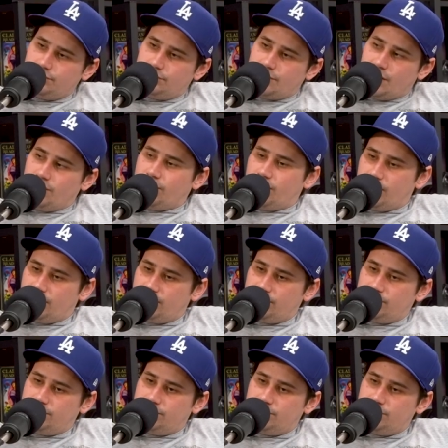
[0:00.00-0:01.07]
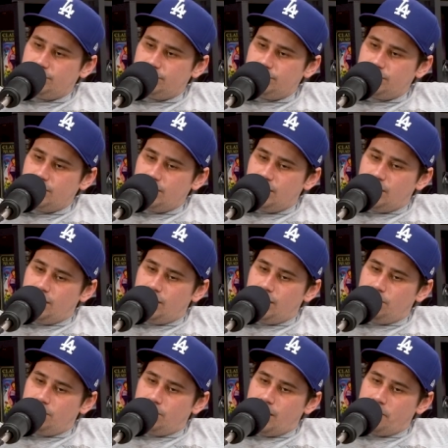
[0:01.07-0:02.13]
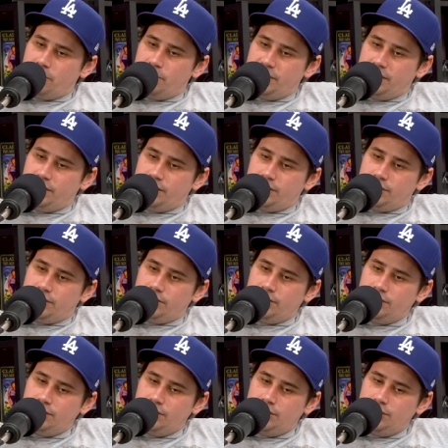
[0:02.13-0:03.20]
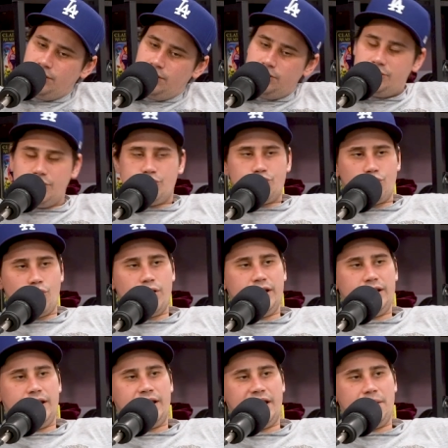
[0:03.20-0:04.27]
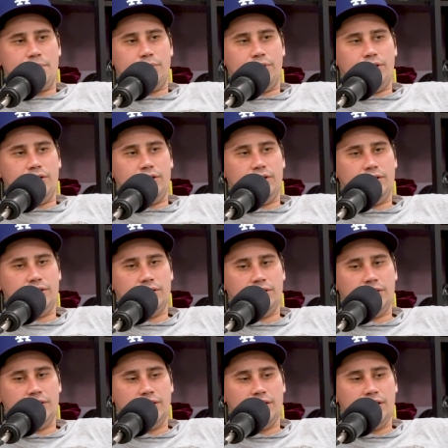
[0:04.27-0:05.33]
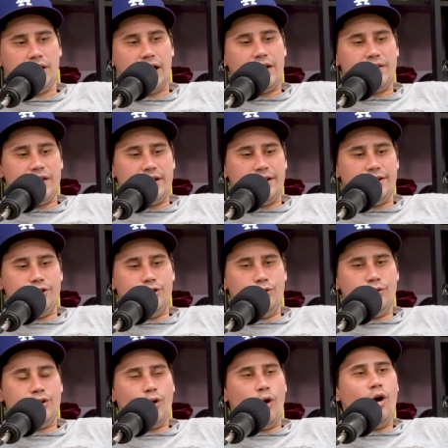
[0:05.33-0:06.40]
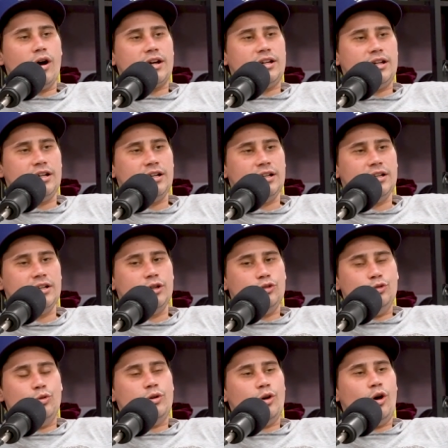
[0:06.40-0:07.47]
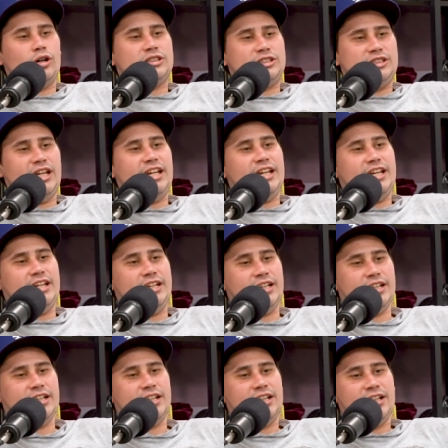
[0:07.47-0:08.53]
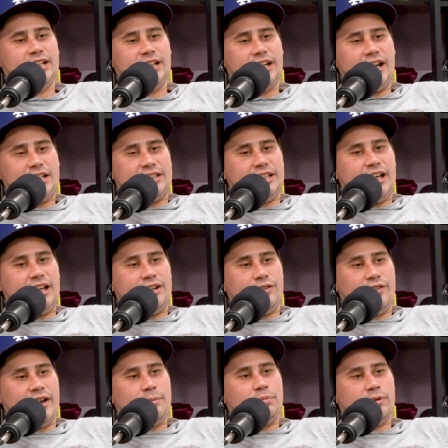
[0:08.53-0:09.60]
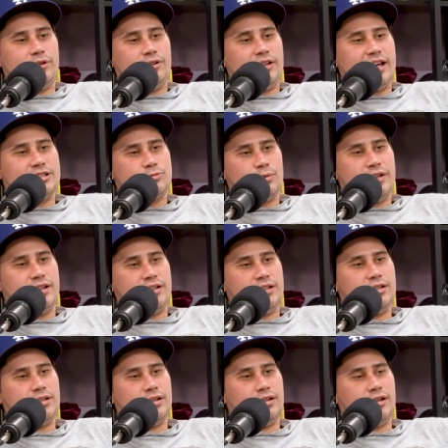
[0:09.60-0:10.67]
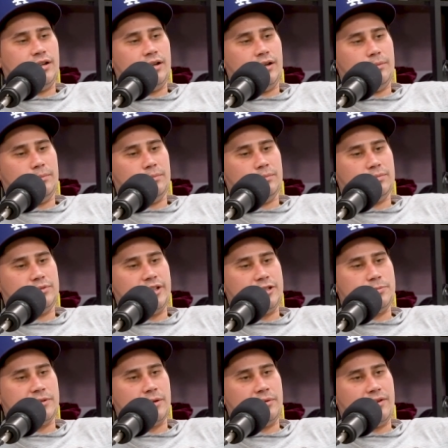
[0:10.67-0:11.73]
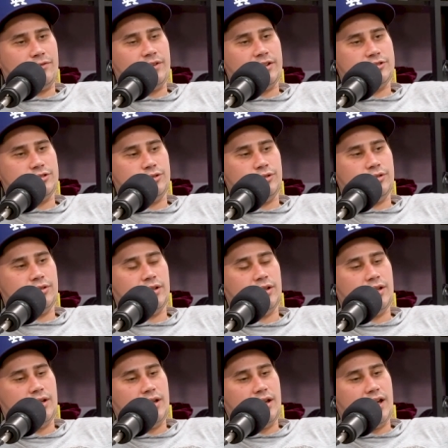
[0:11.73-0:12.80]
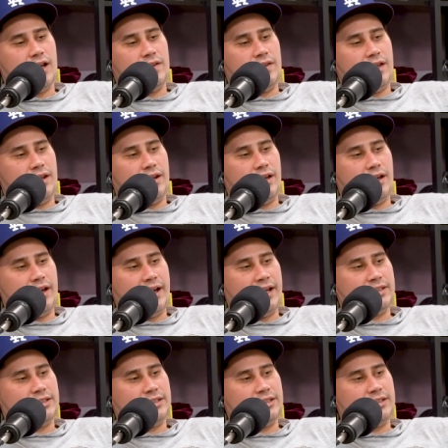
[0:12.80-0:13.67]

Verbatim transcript: Hell yeah. Um, I'm going to be in Detroit in April and then in New York, New York City at the end of April last week. Um, dates will be coming out for that soon. And then uh, at